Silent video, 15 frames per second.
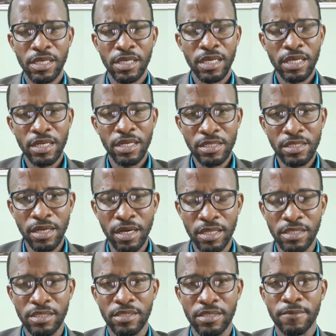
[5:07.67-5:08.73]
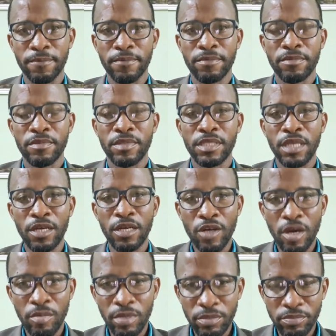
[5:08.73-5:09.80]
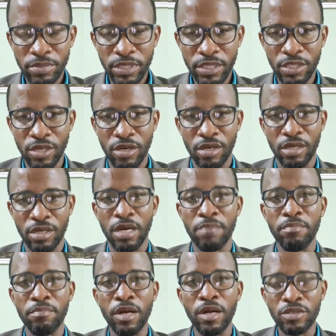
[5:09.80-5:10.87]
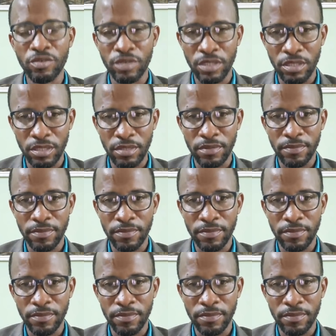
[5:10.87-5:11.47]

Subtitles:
It has got a common breed dog, a mongrel,